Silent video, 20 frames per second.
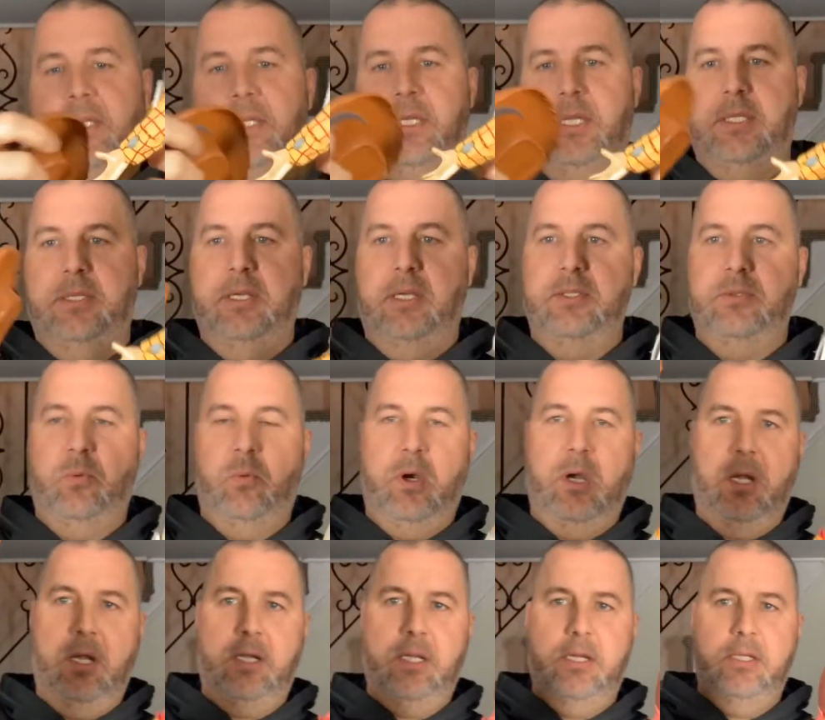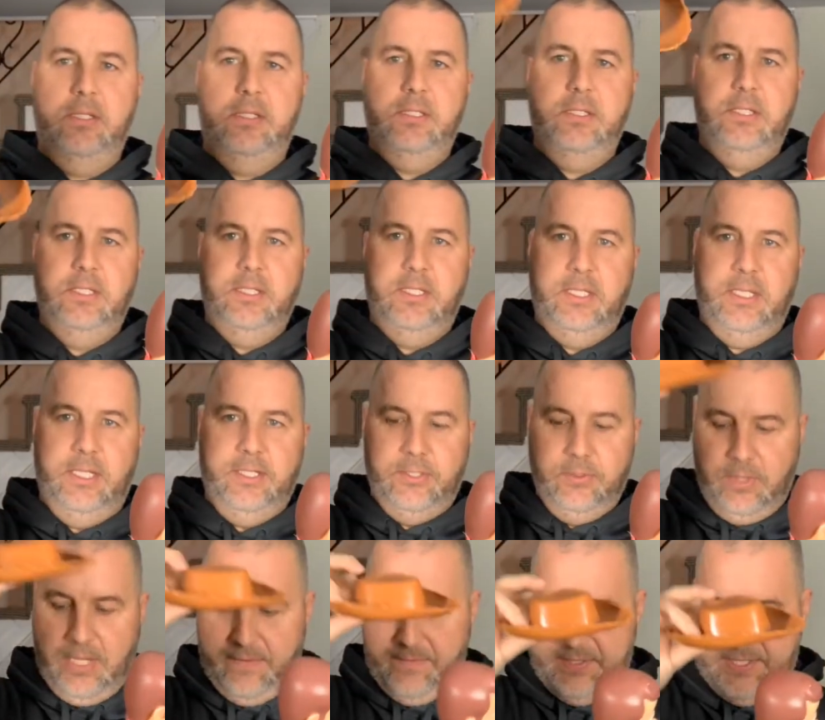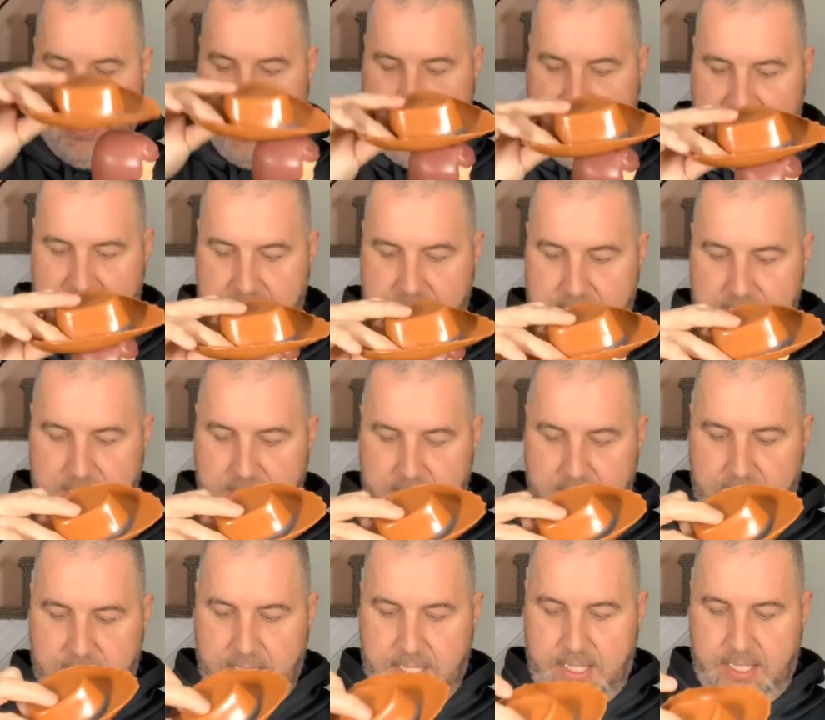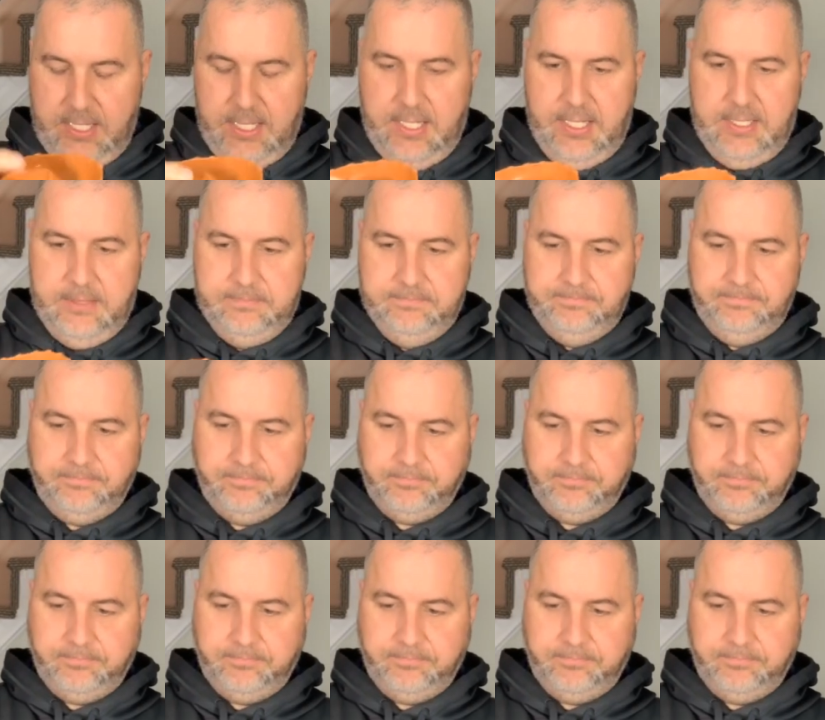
It does work. I do have his hat. I